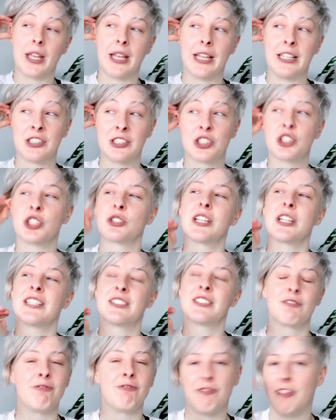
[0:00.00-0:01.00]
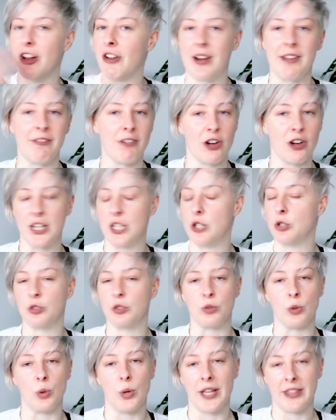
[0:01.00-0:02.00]
it's very, very
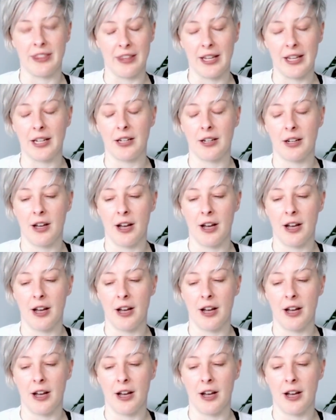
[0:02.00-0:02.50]
useful, I think.